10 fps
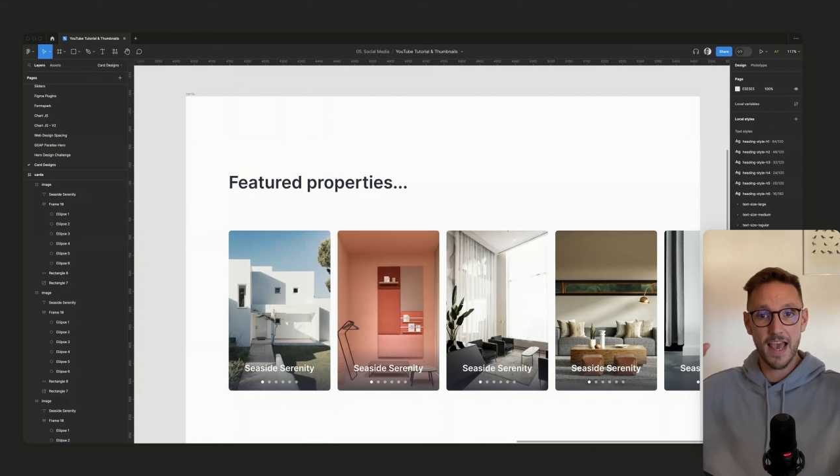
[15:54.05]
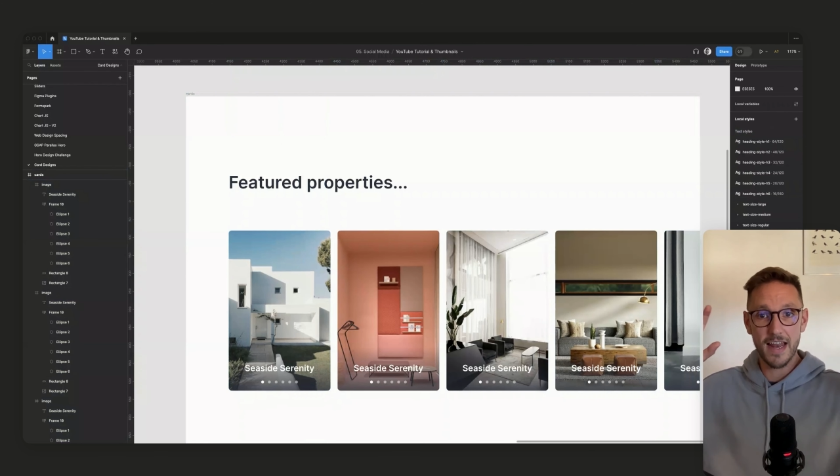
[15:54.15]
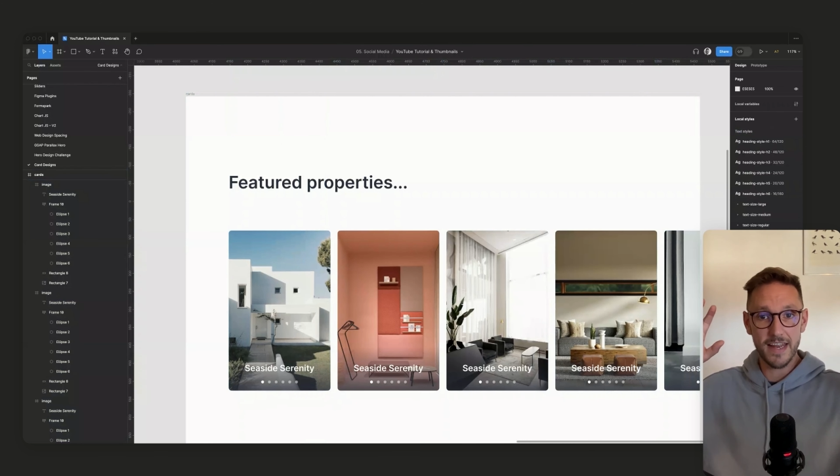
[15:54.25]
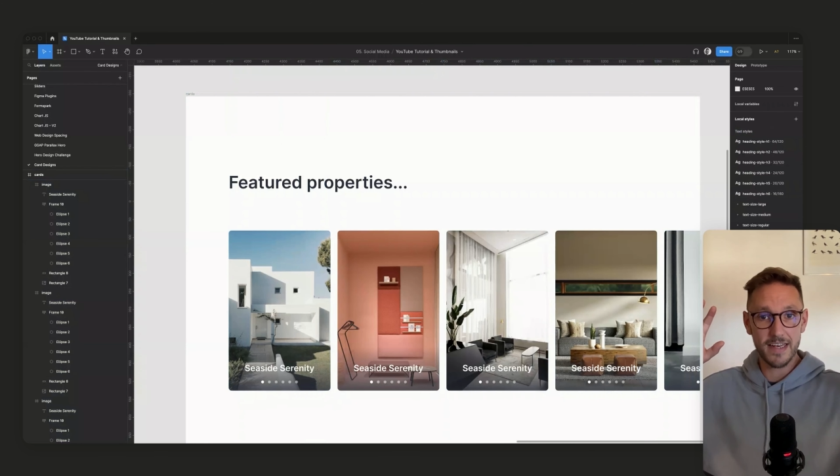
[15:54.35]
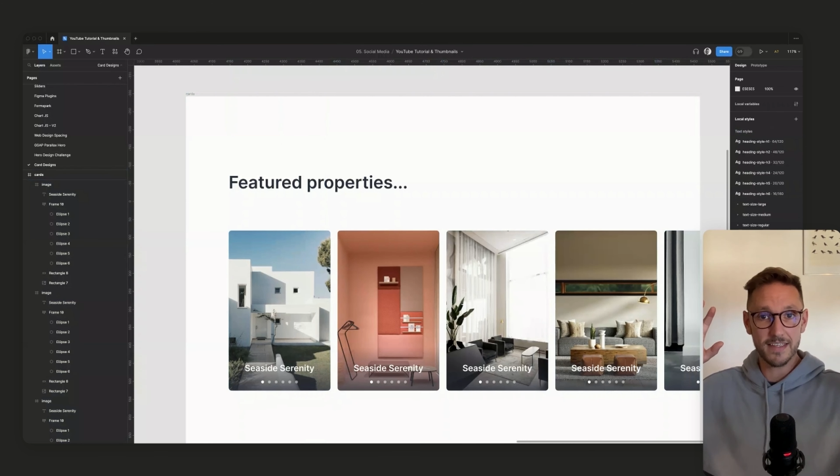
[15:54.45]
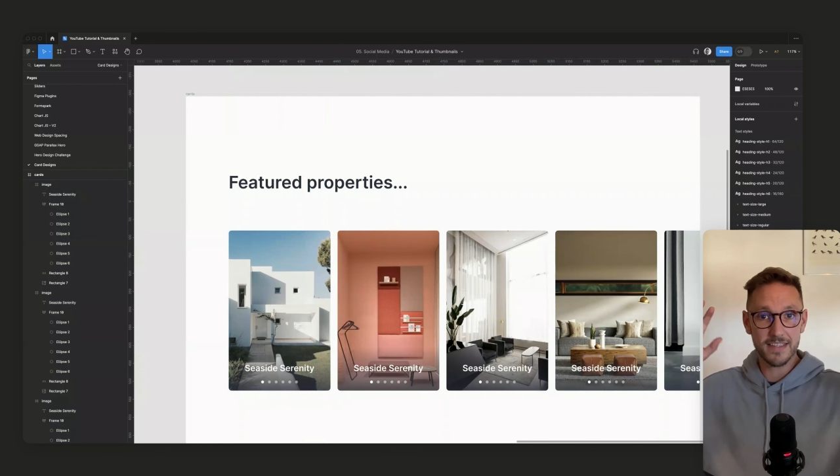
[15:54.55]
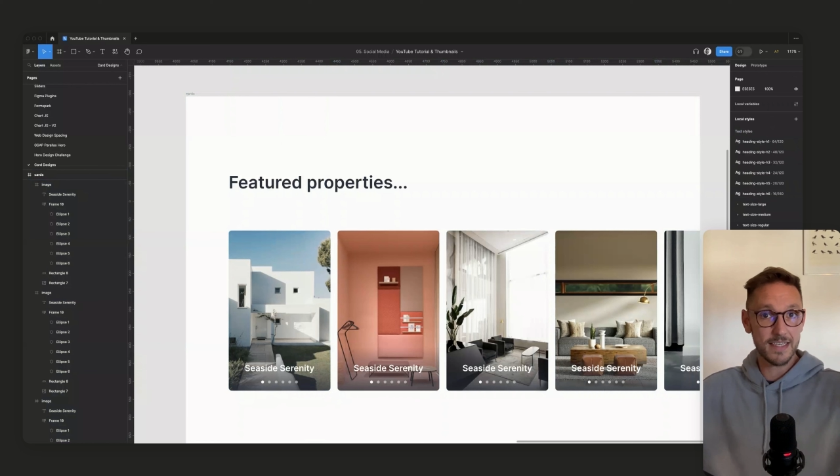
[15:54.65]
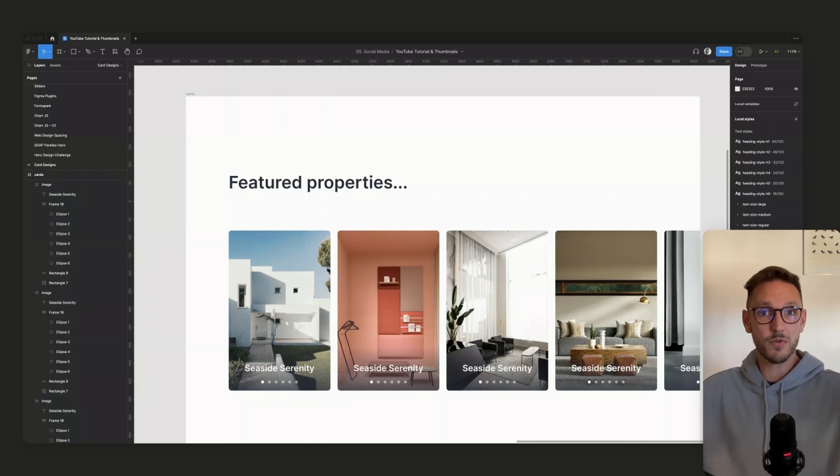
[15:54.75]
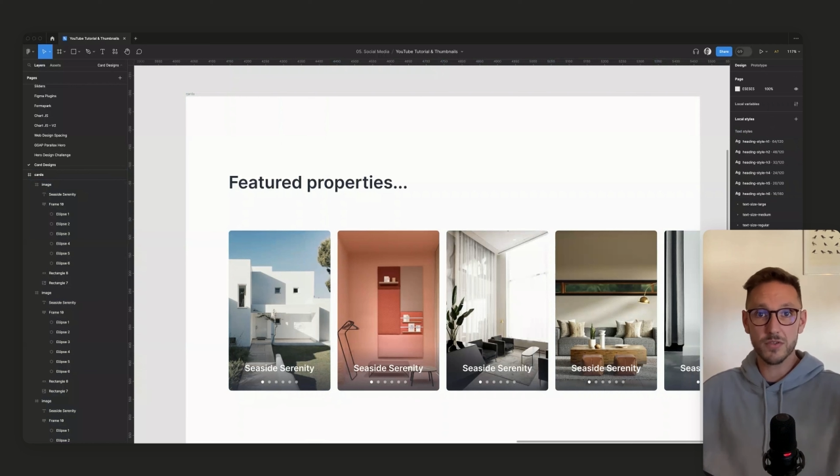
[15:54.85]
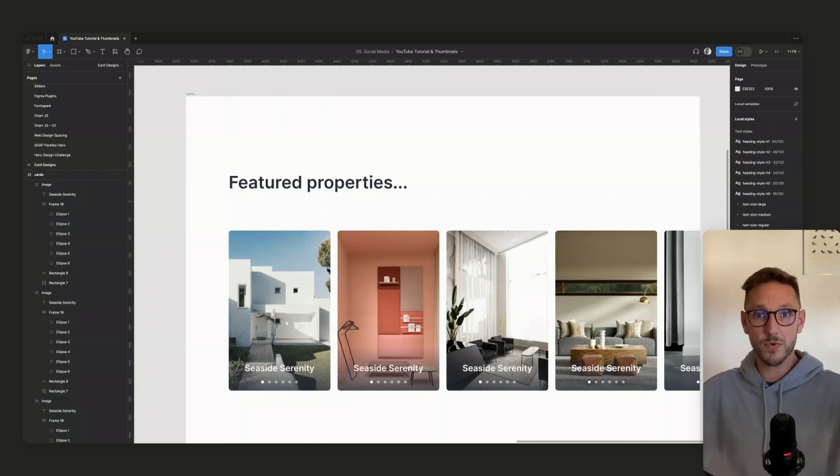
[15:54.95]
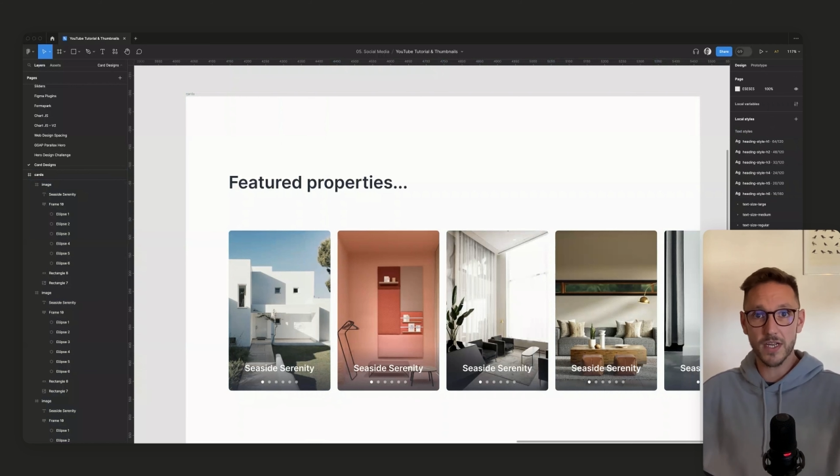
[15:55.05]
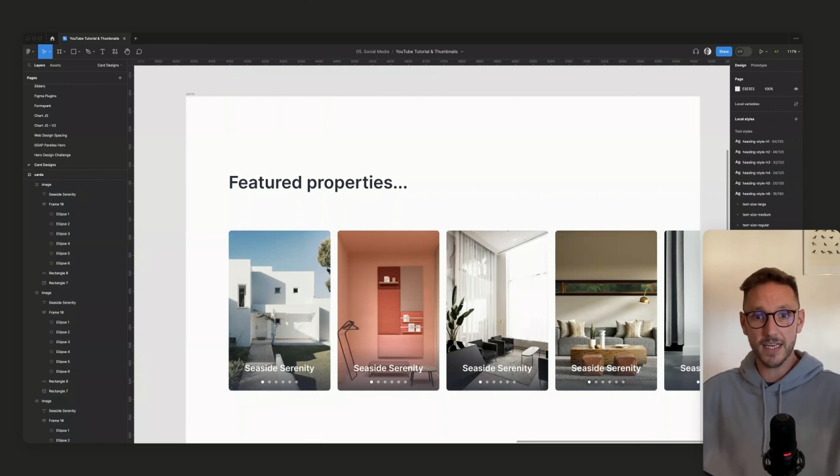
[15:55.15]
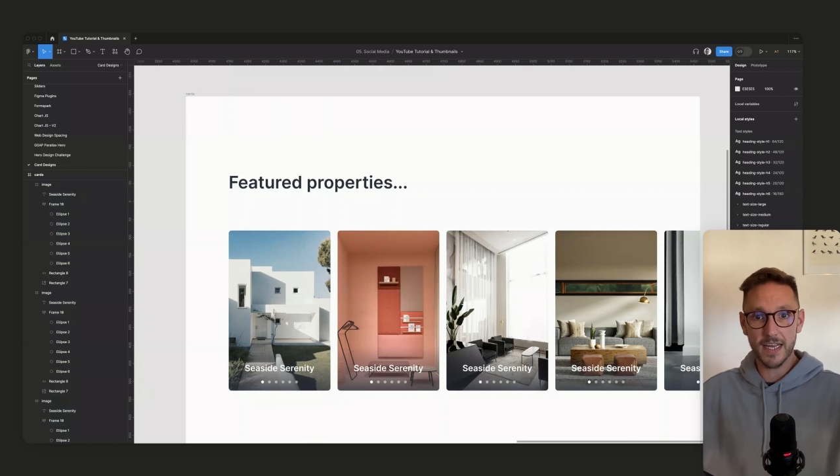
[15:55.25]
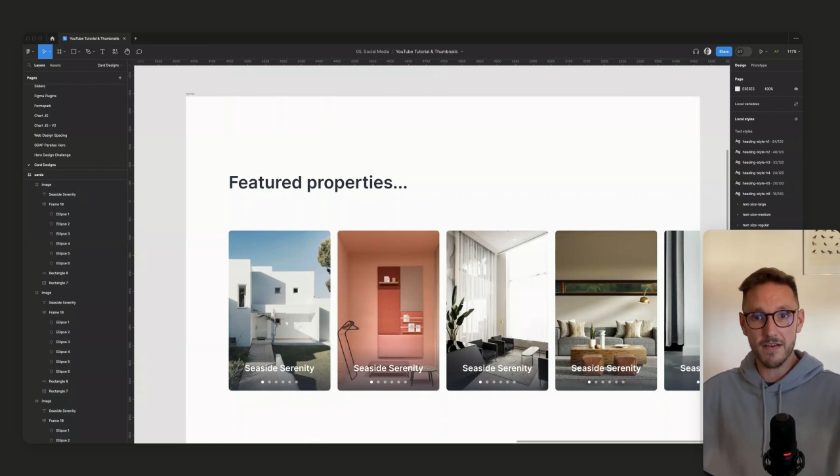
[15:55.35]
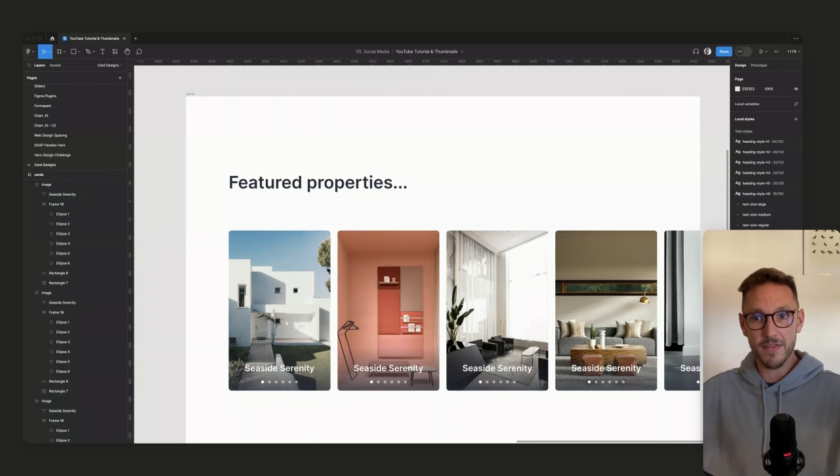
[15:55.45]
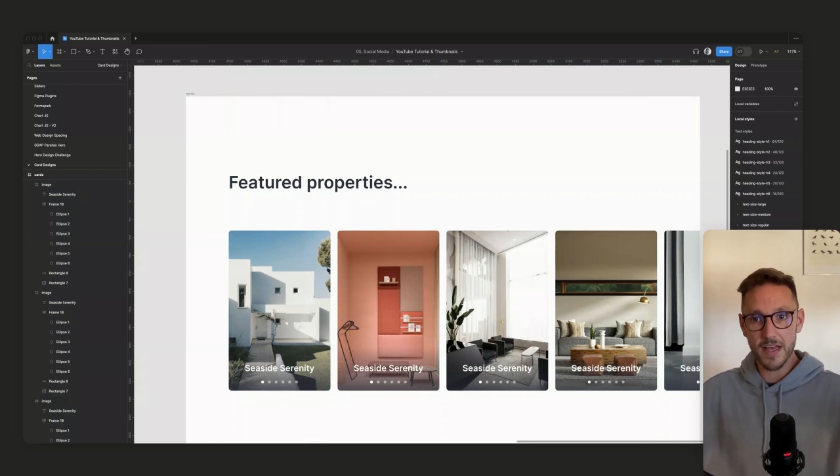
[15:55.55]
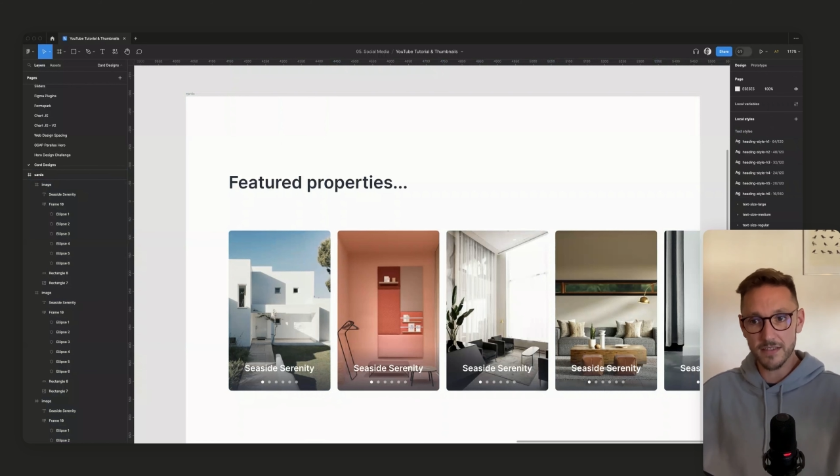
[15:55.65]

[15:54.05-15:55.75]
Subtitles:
and then see what's working out of that.